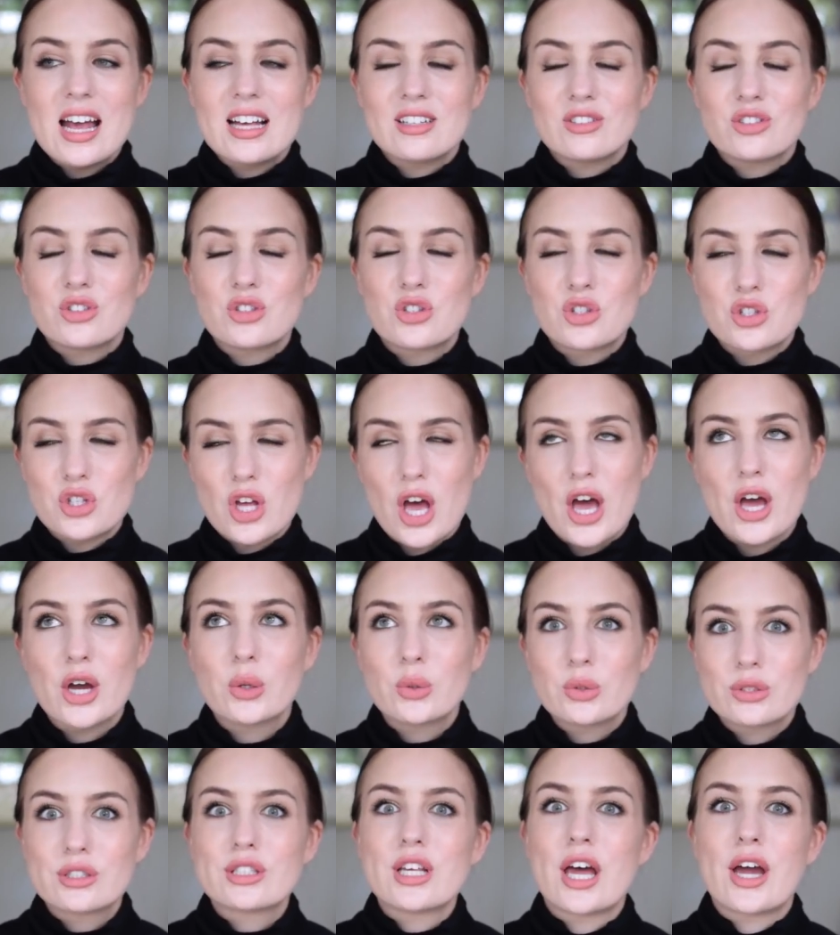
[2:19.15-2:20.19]

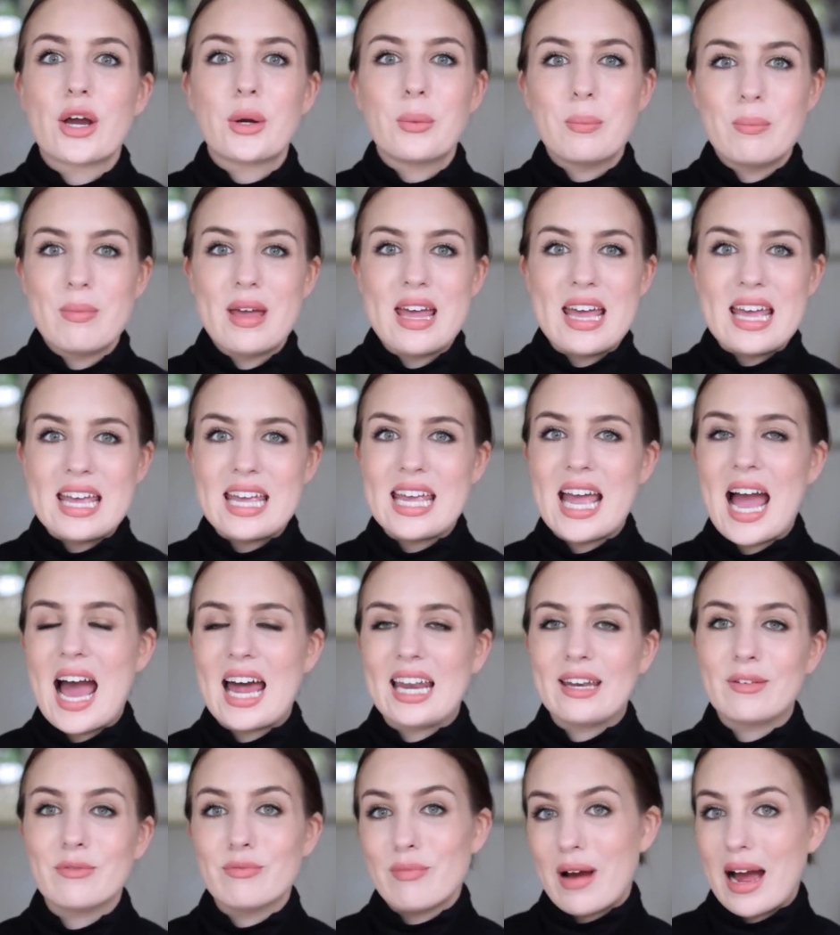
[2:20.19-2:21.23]
so me
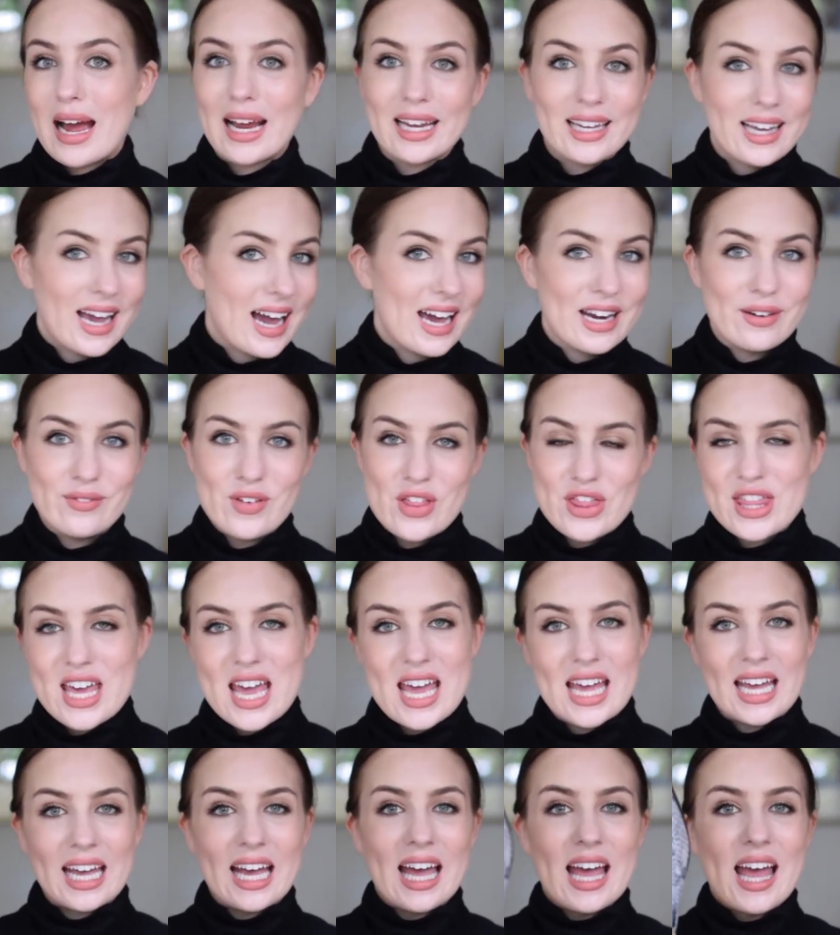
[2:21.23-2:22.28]
and my kind of a
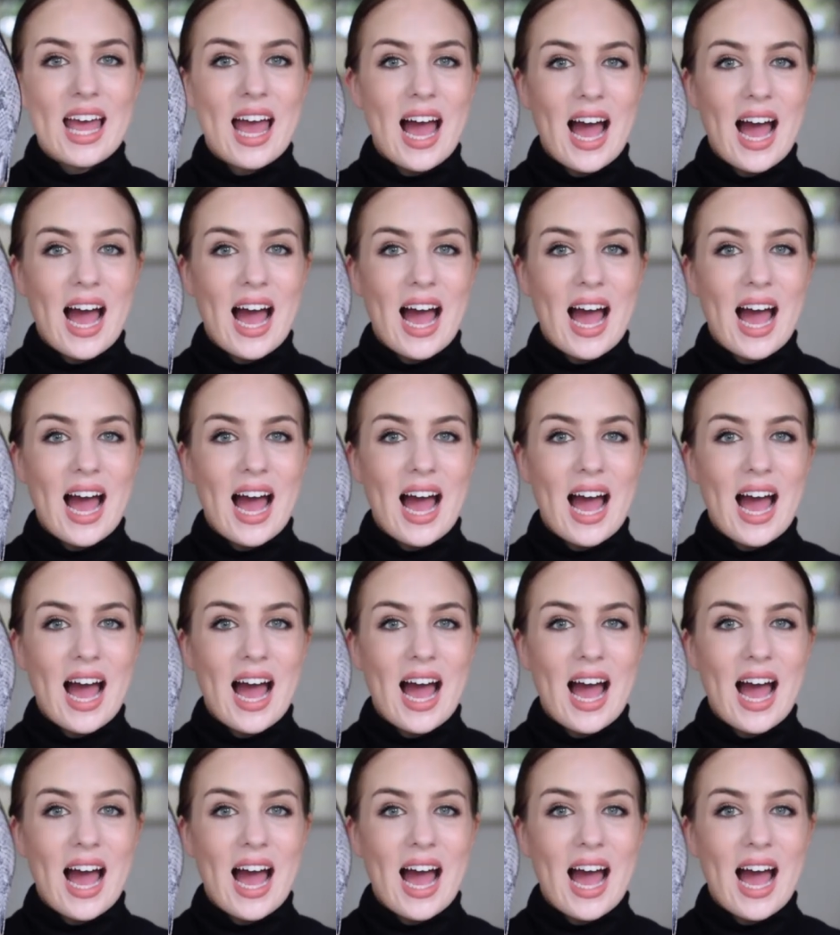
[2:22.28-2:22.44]
thing.